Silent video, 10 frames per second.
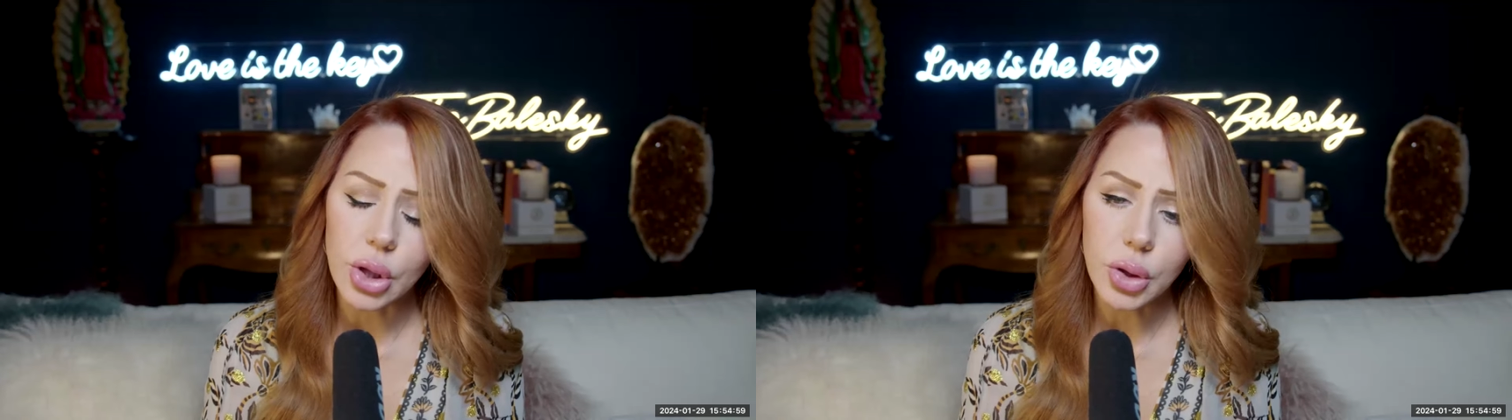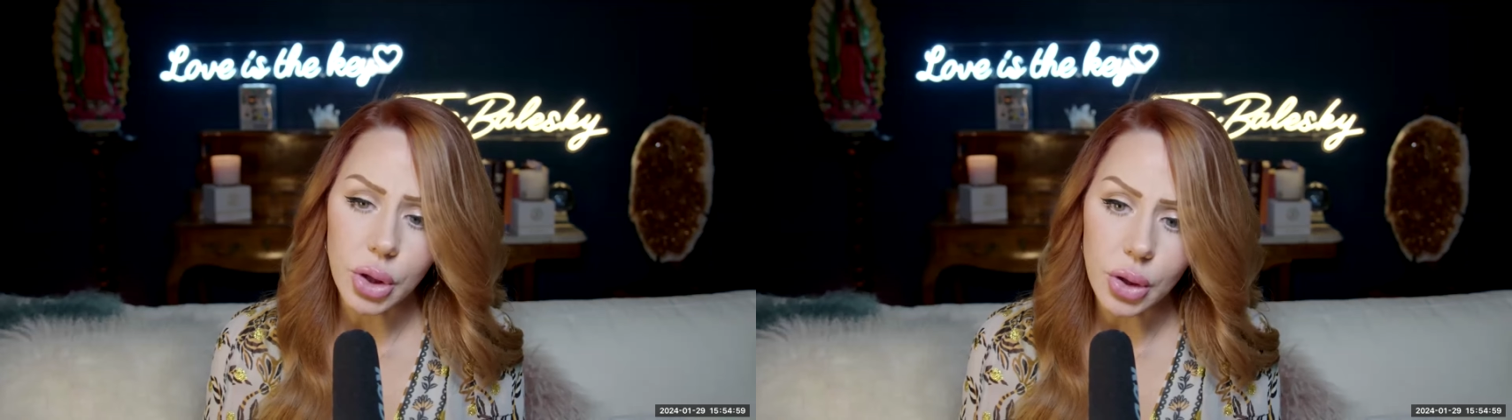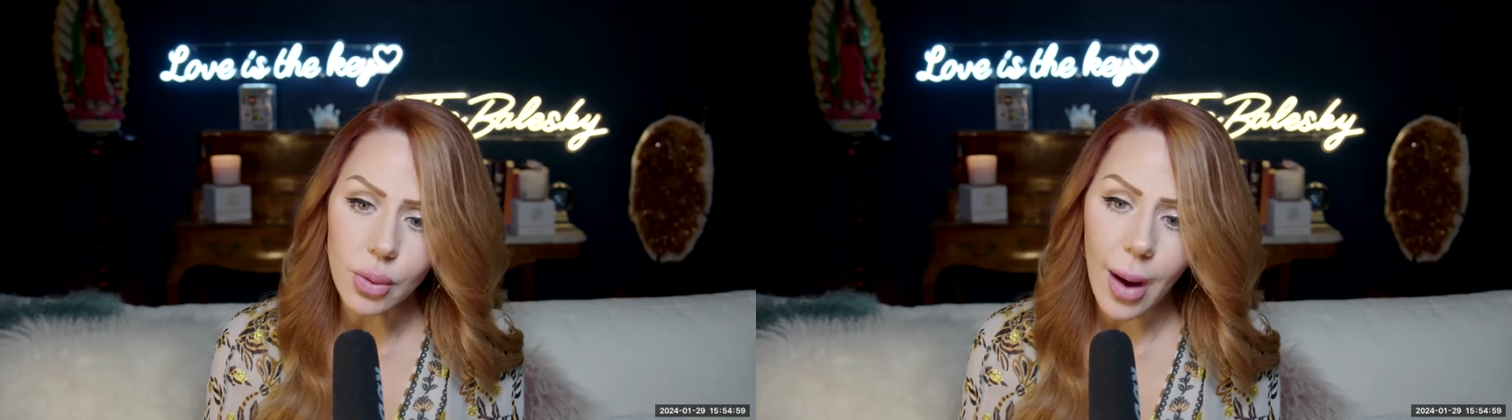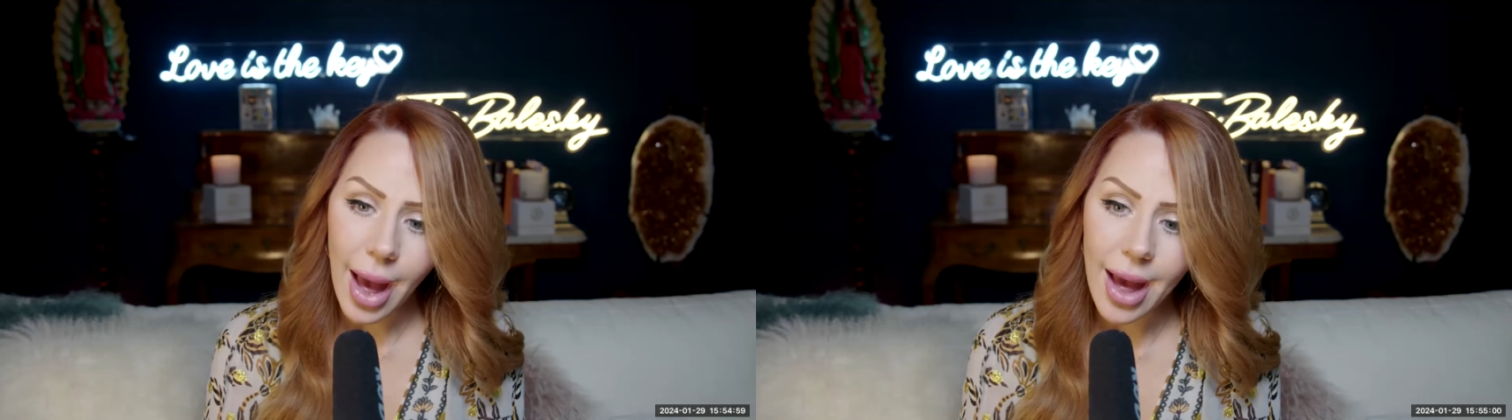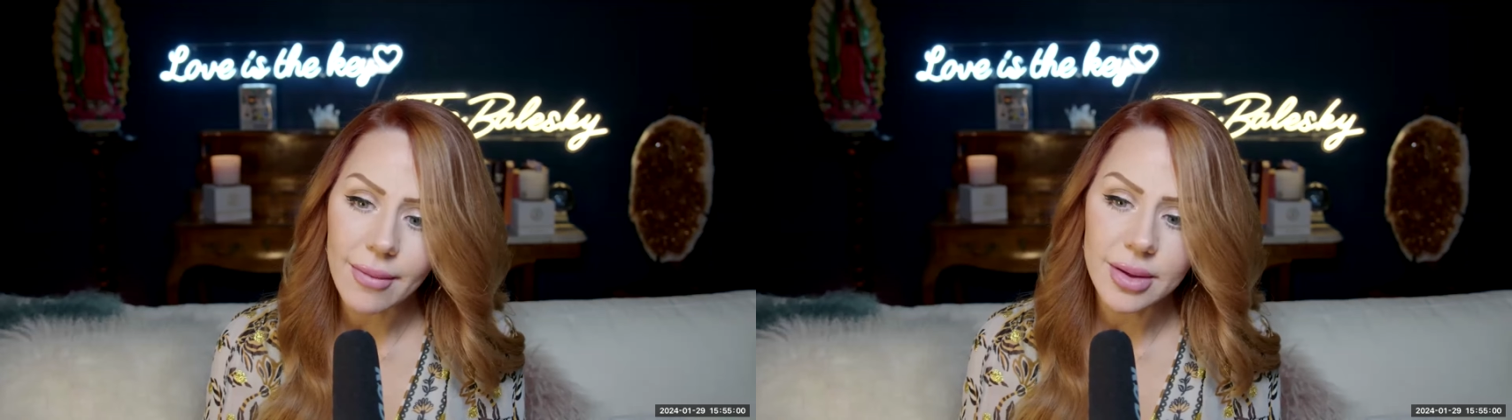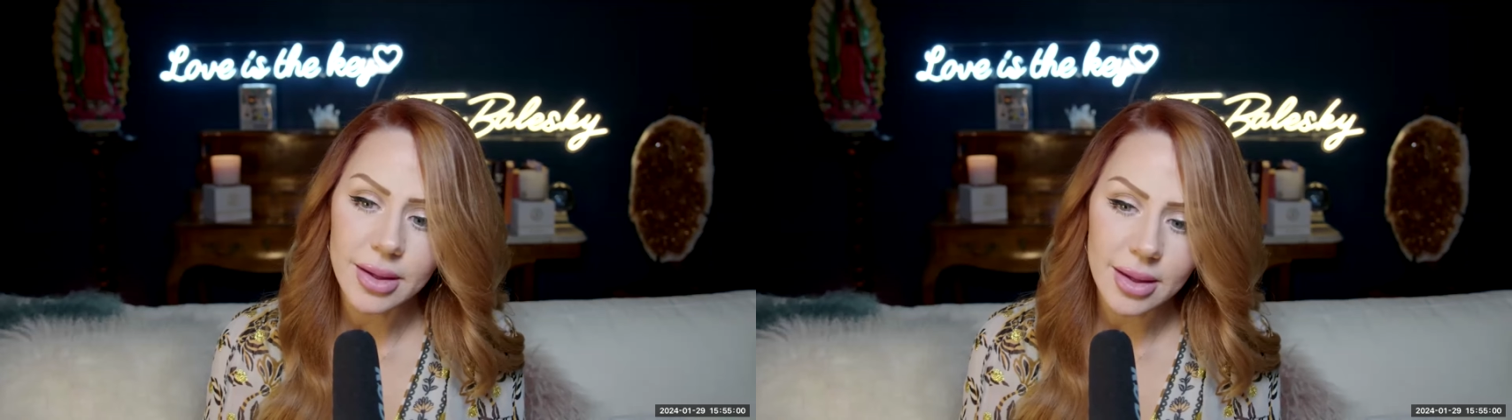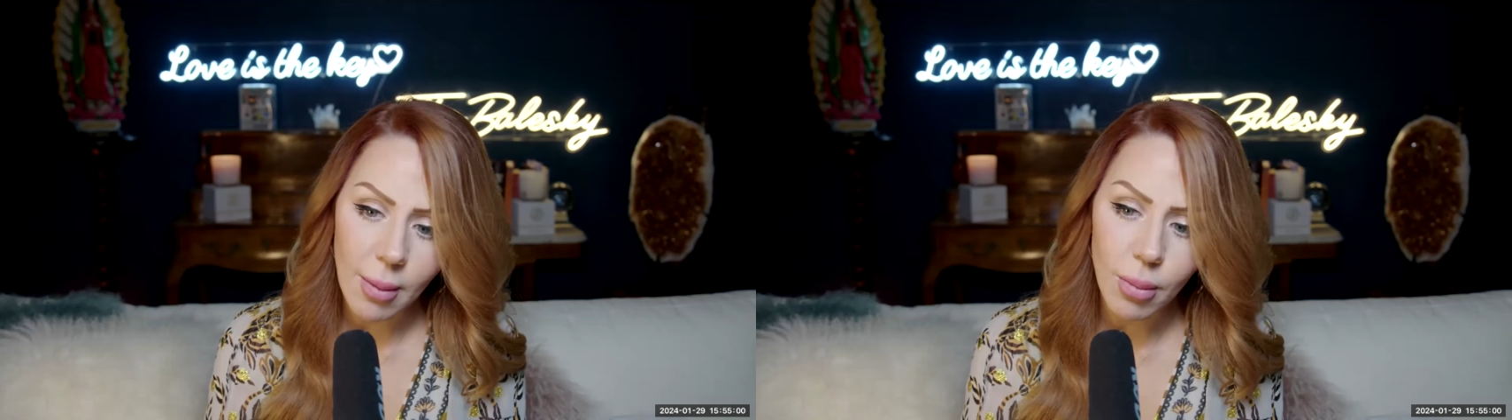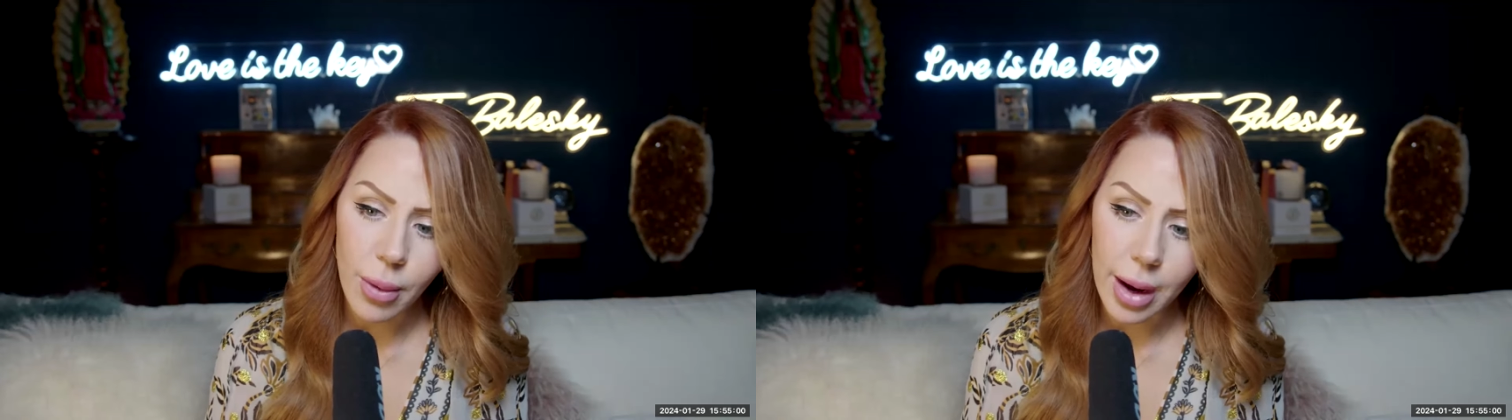do you have
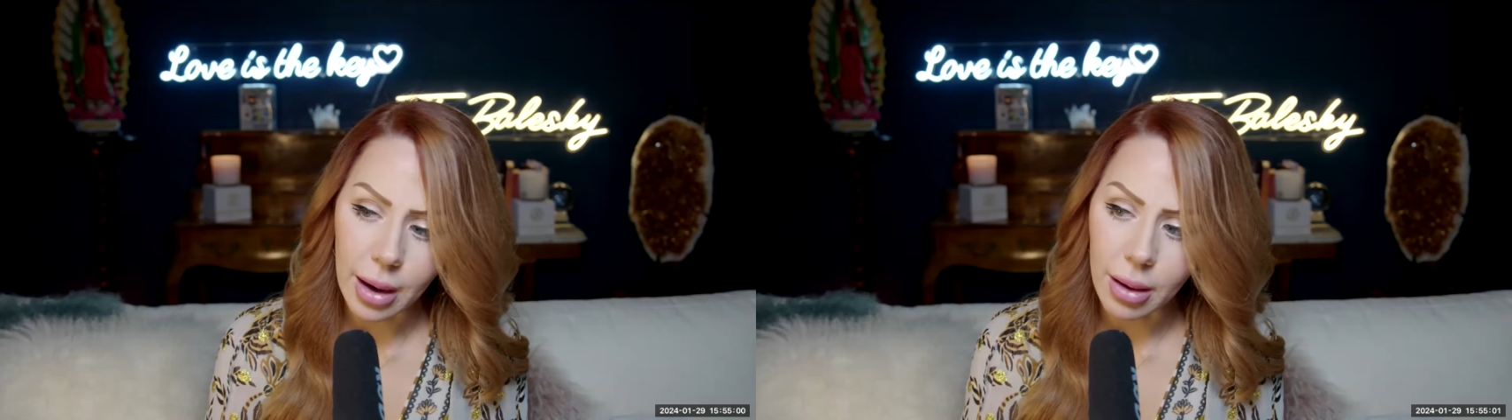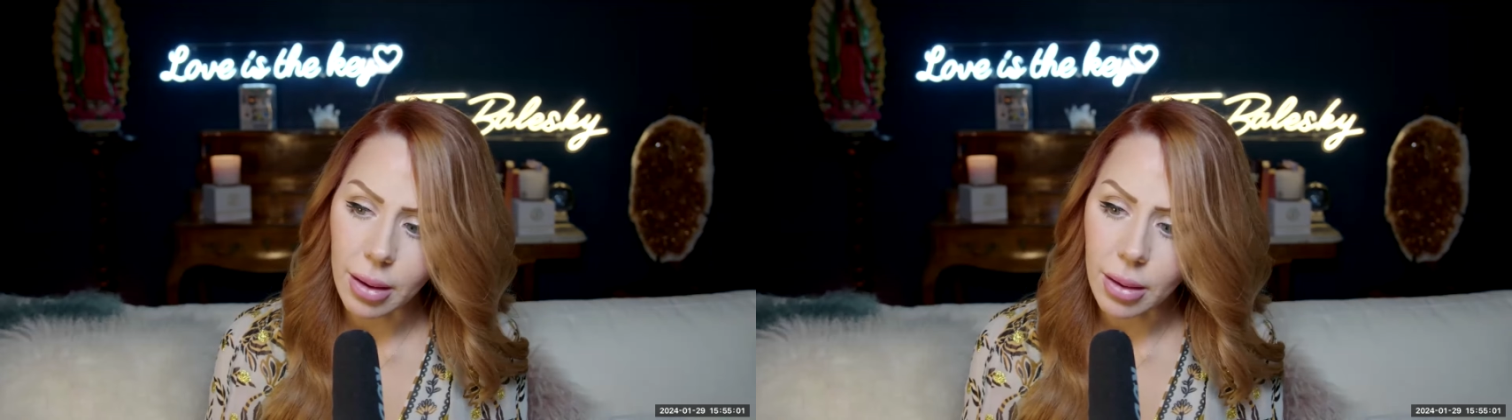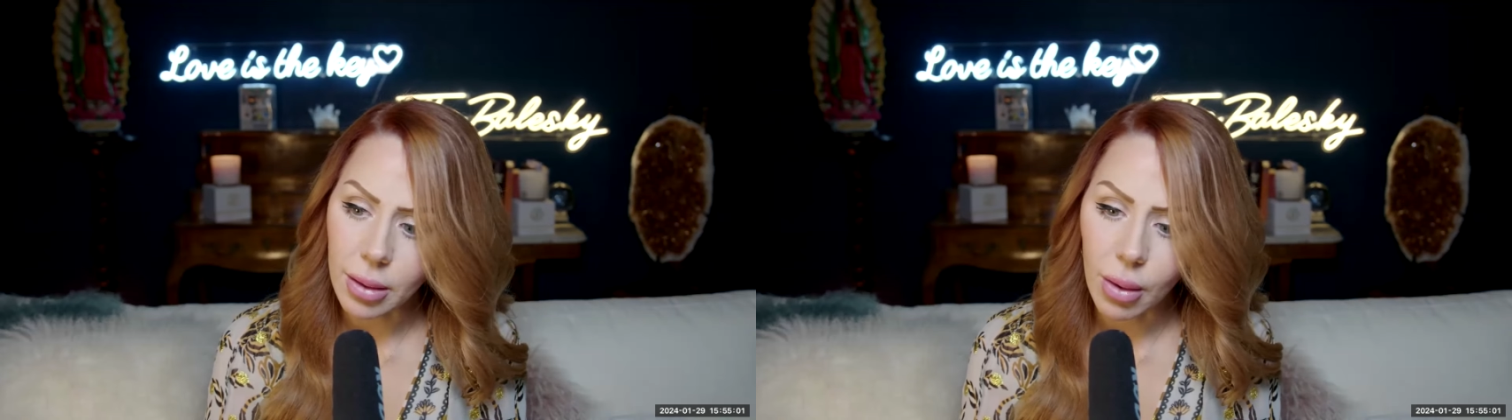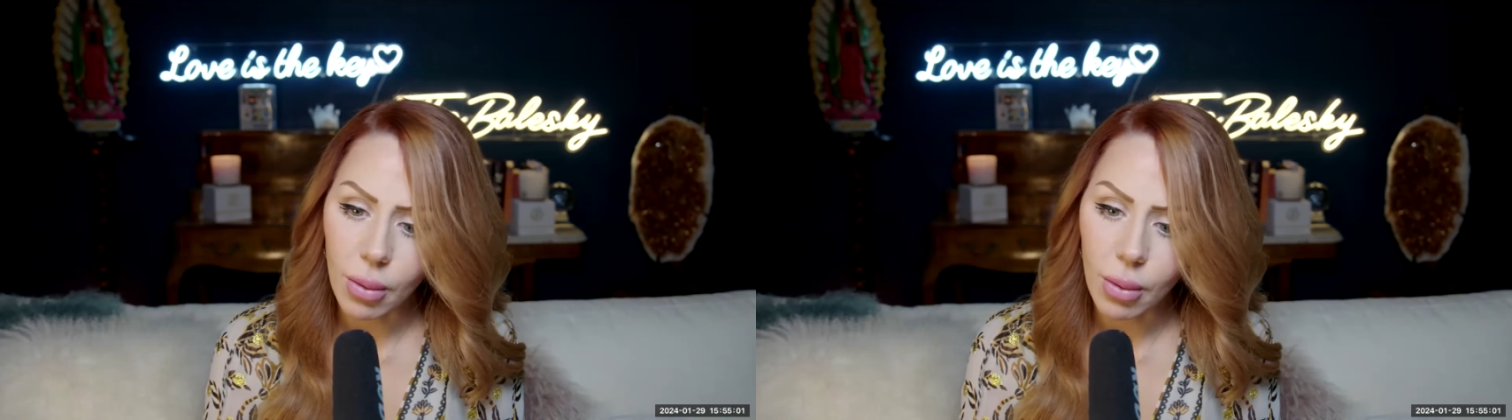somewhere